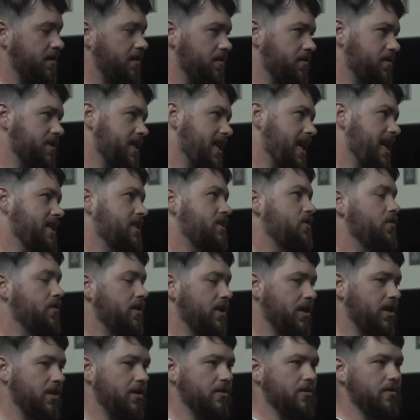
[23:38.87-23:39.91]
use that to
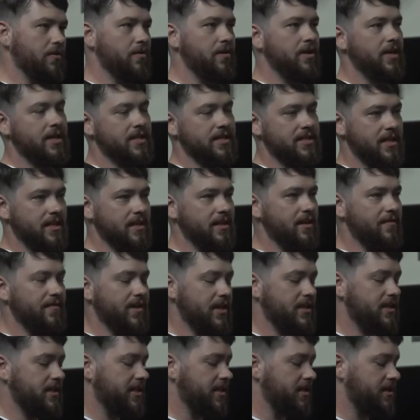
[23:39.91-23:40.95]
enqueue and send the
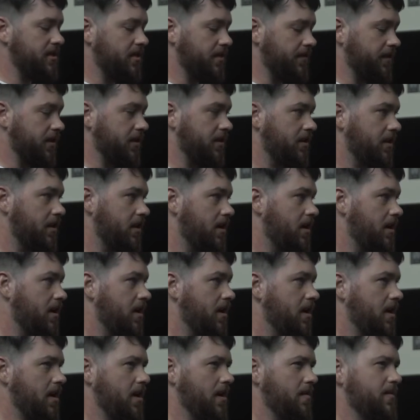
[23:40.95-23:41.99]
events to the server.
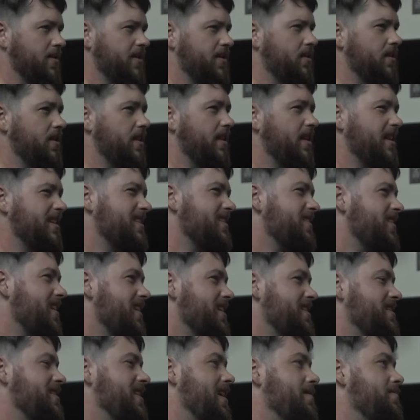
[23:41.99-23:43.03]
Um, so that's a
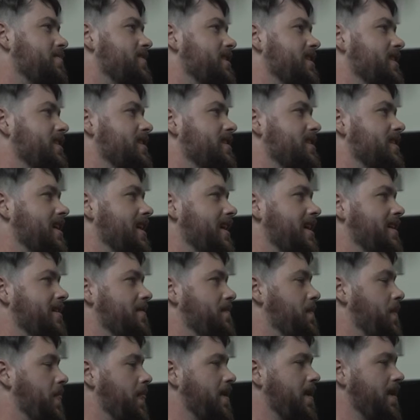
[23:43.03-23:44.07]
lot of steps. It's like
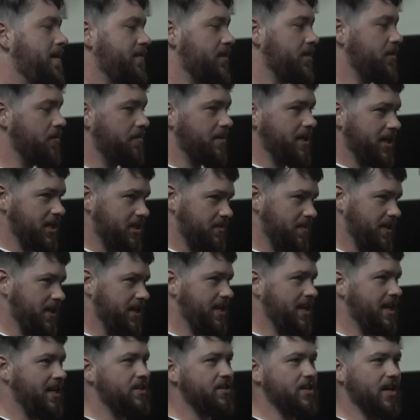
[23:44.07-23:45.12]
you have to know
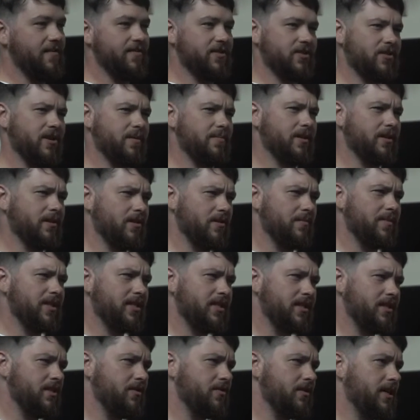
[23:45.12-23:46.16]
PHP and JavaScript a little
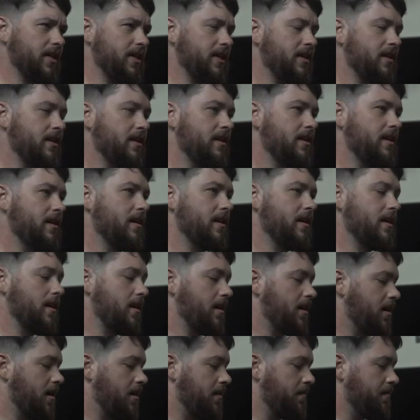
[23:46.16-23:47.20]
bit to do it,
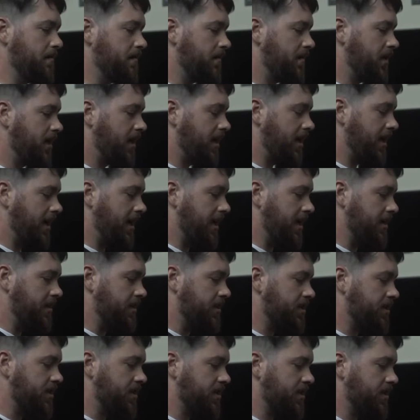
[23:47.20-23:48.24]
um,
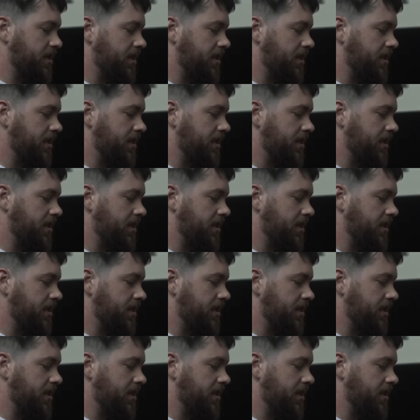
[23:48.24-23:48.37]
and